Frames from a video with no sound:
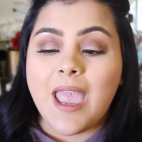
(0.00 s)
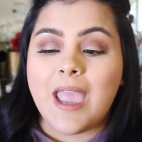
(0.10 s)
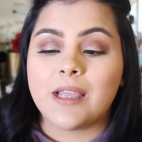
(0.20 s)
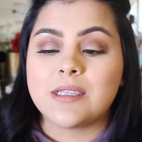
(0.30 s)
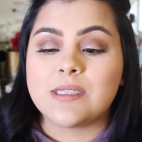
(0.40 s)

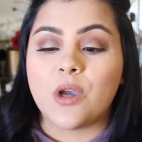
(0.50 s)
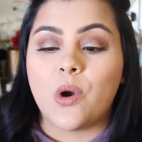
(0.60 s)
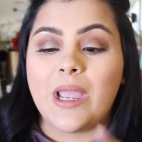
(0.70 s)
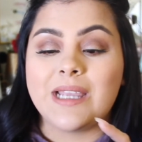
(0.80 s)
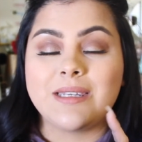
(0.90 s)
And
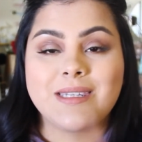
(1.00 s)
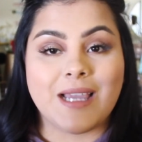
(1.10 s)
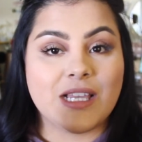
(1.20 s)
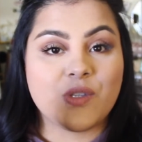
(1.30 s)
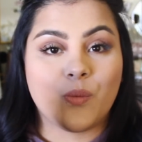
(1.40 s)
so it
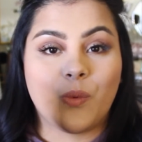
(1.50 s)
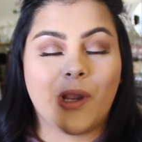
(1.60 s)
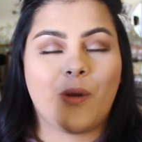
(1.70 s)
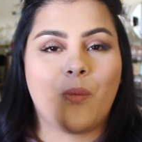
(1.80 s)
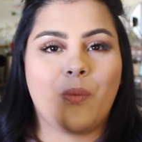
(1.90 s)
does
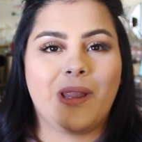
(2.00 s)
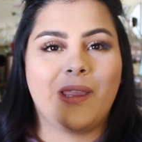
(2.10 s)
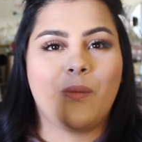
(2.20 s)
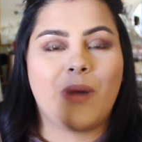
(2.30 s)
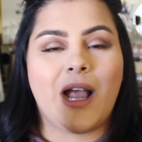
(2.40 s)
work
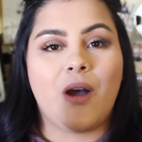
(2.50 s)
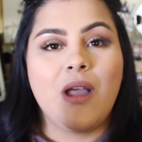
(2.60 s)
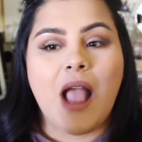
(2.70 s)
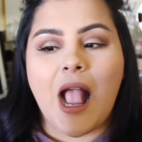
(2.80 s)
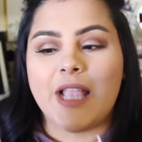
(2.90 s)
really well.
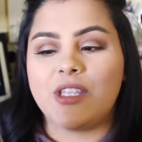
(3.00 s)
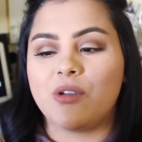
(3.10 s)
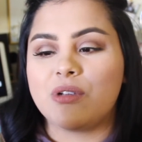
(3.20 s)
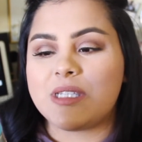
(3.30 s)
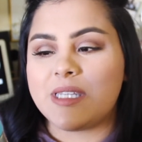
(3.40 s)
I
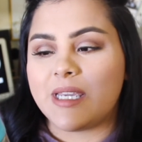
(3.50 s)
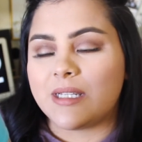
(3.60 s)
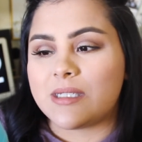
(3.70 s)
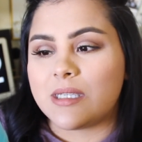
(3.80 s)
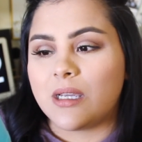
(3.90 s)
used
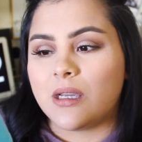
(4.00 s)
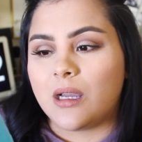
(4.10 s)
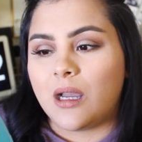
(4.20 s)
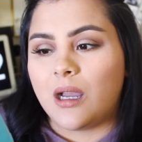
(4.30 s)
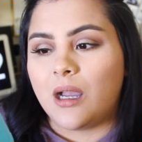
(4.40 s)
it
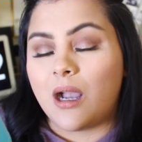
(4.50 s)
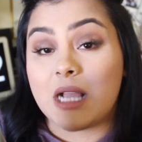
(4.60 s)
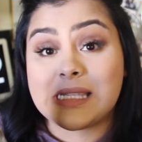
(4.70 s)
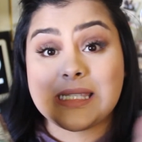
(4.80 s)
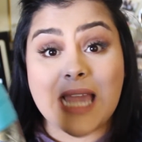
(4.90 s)

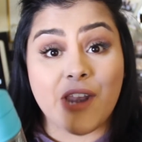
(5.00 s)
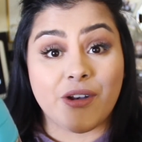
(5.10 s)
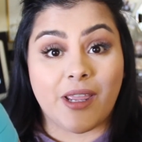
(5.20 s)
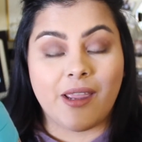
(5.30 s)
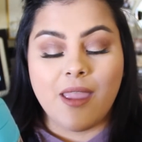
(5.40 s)
on
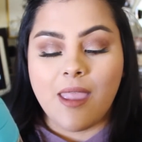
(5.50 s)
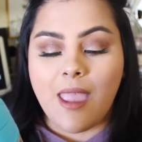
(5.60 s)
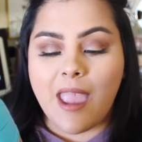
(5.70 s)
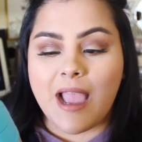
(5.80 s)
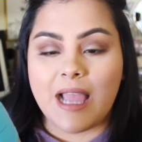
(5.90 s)
Saturday,
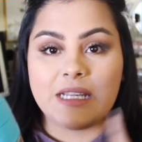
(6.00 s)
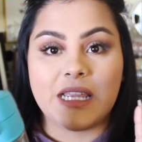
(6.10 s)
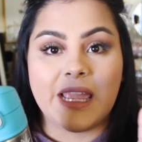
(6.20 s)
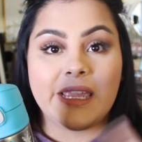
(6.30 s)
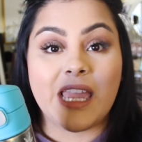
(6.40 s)

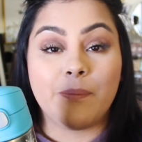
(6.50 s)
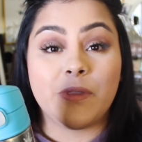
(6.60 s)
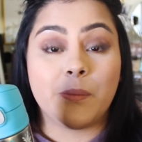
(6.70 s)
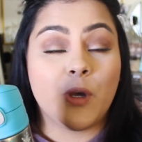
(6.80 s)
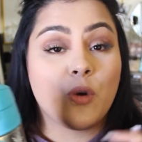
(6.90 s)
and it kept
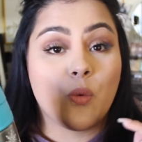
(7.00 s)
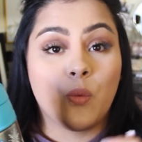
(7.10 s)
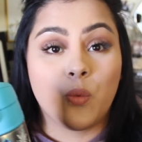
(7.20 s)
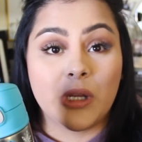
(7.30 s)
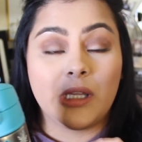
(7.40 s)
the milk
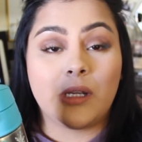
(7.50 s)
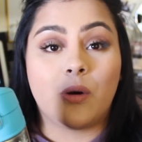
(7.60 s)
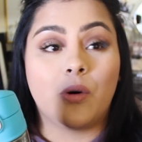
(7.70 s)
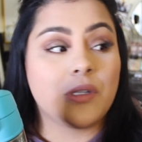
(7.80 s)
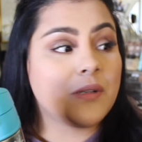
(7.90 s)
really
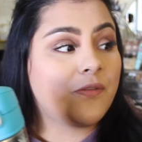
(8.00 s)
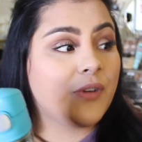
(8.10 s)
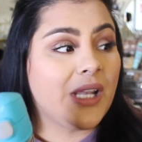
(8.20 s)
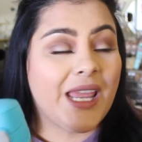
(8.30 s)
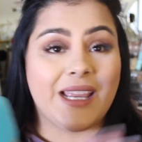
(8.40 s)
cold
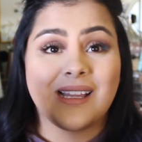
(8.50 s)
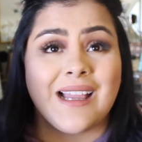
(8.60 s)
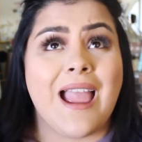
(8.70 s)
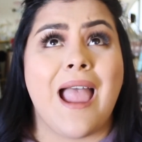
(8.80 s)
for like,